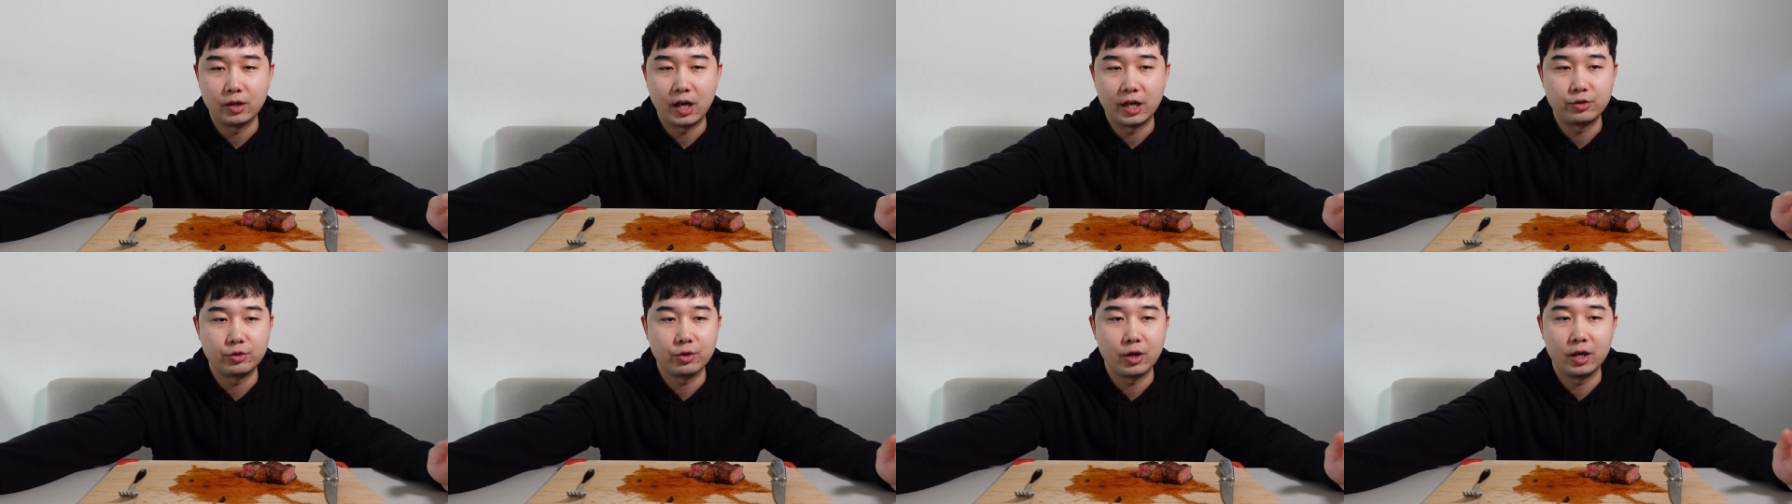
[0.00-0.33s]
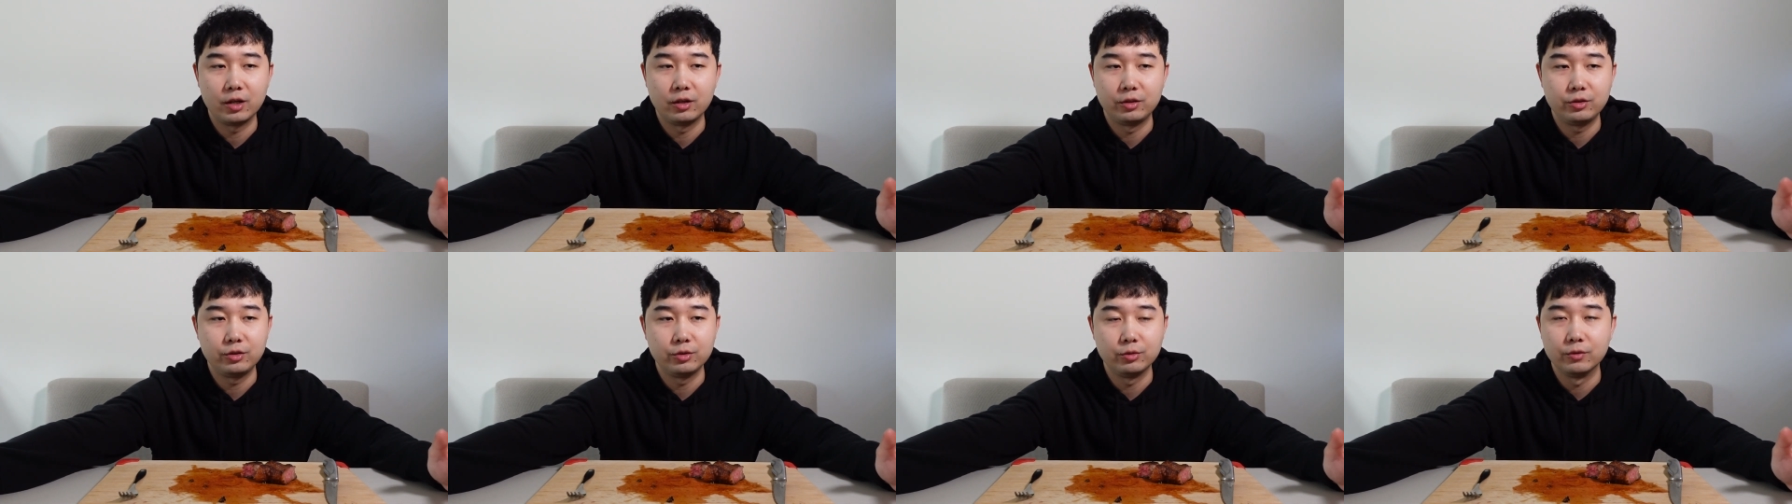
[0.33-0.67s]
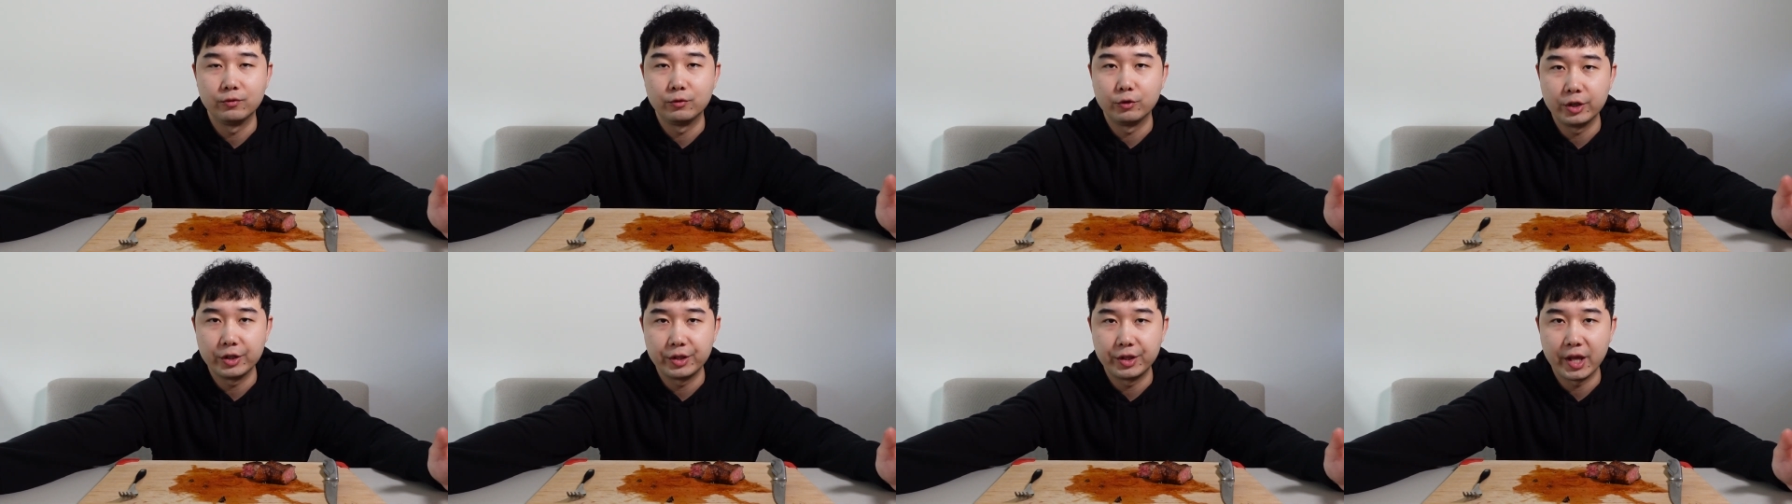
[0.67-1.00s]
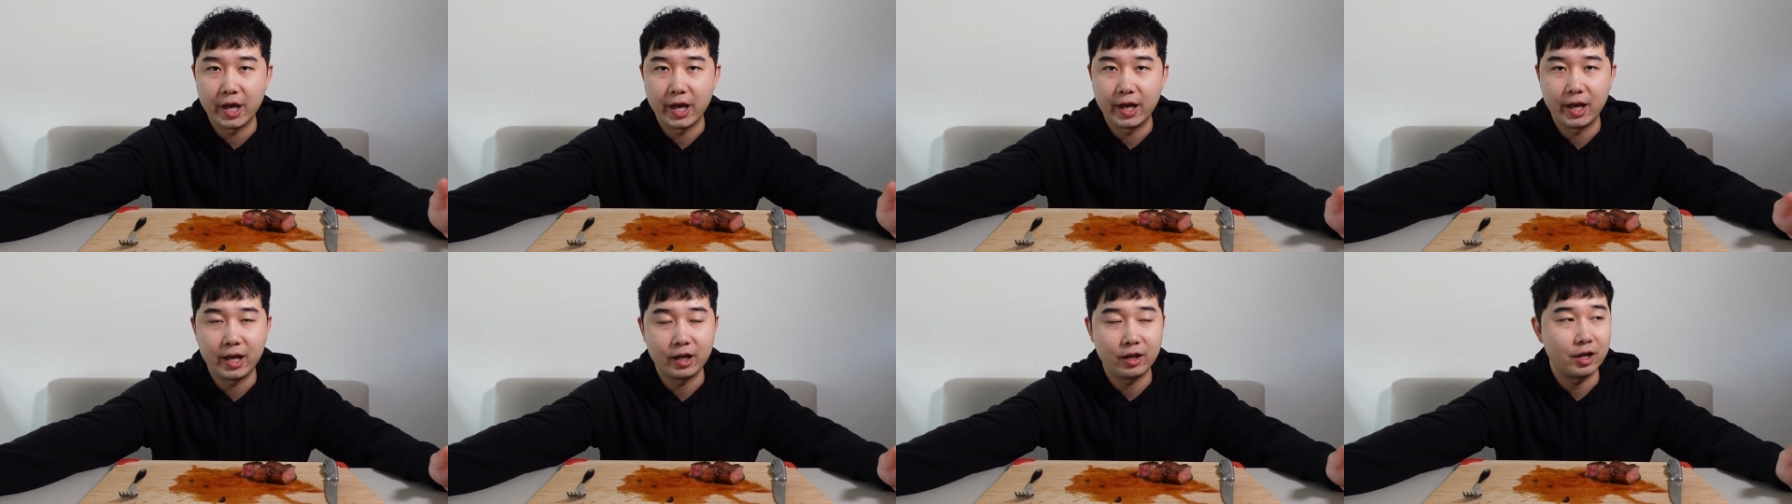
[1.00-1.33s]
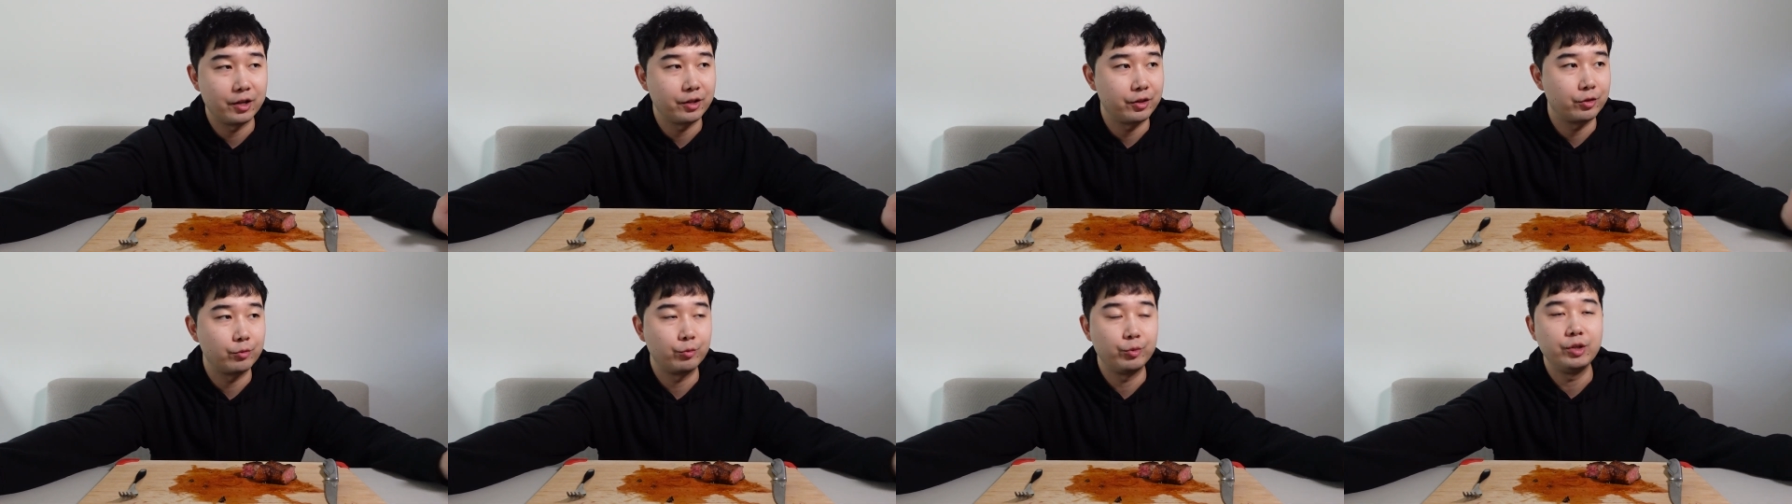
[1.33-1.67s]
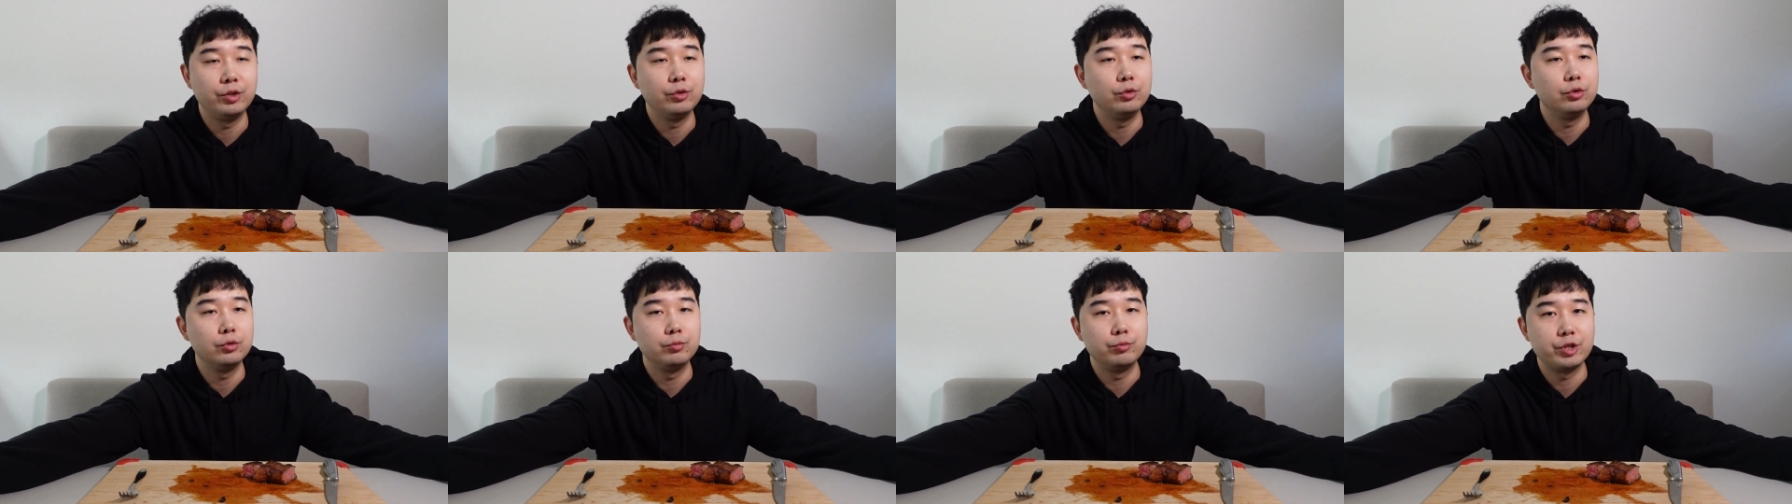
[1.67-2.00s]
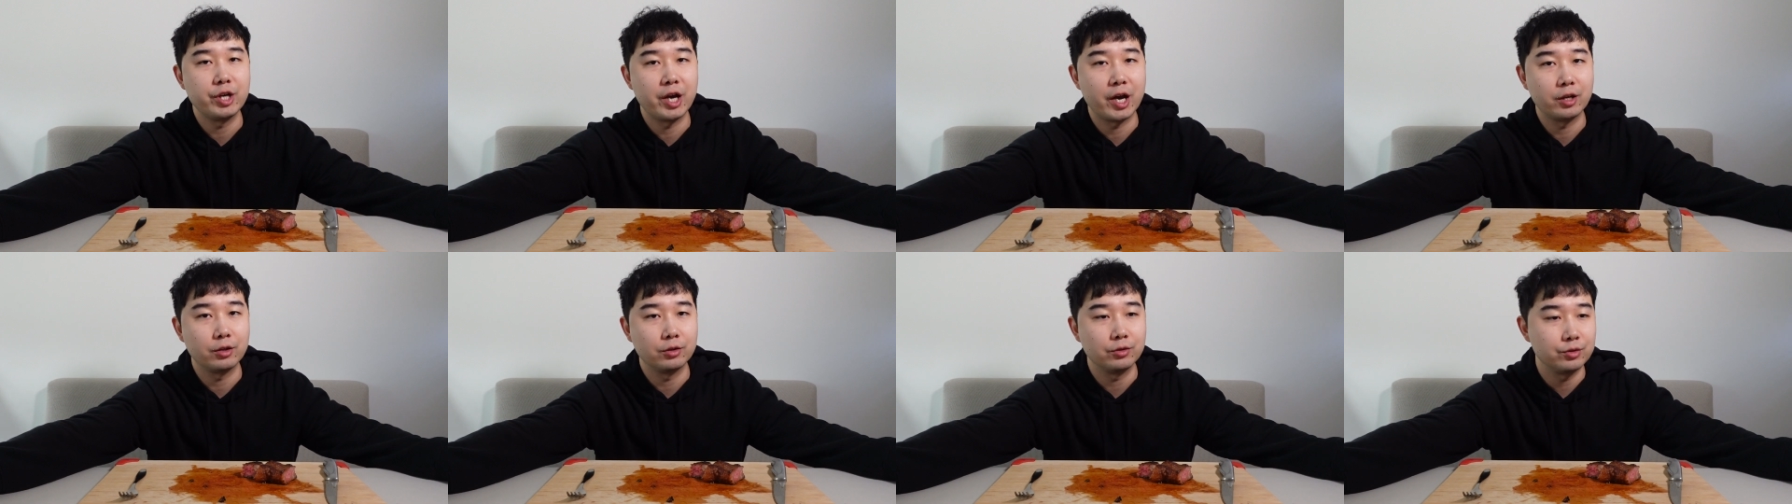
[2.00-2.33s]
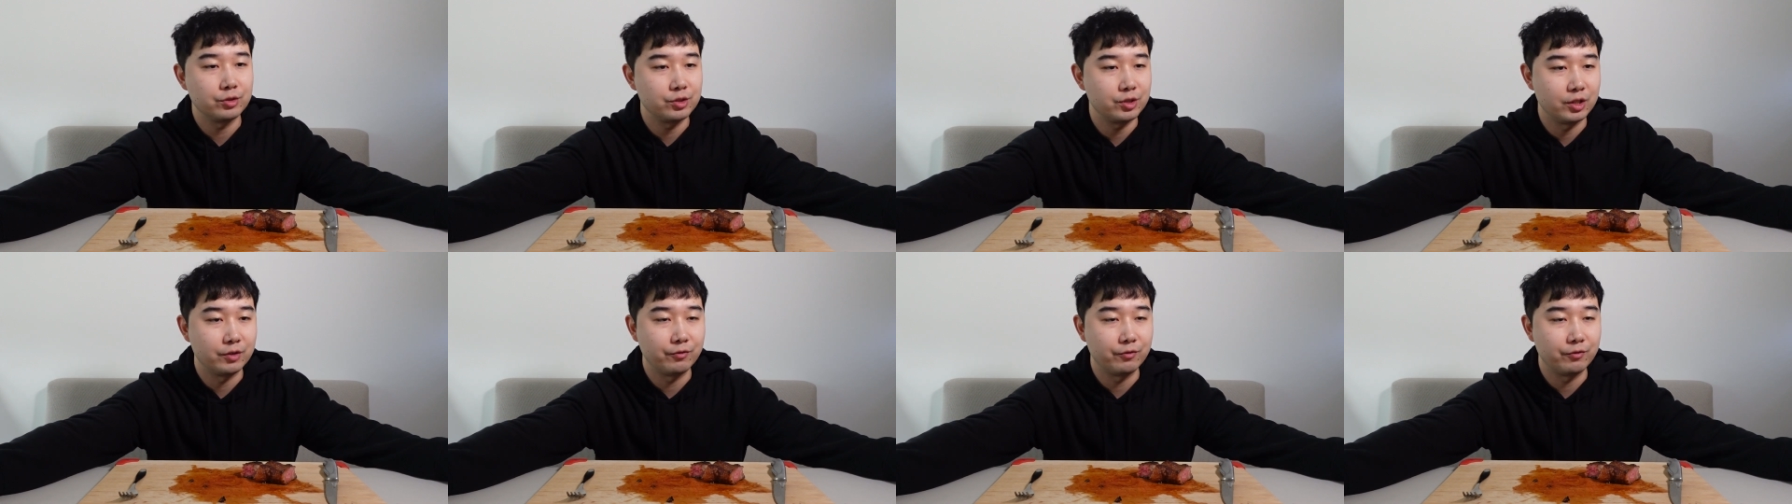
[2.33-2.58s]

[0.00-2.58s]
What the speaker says: I try to avoid that. I got 3 YouTube channels.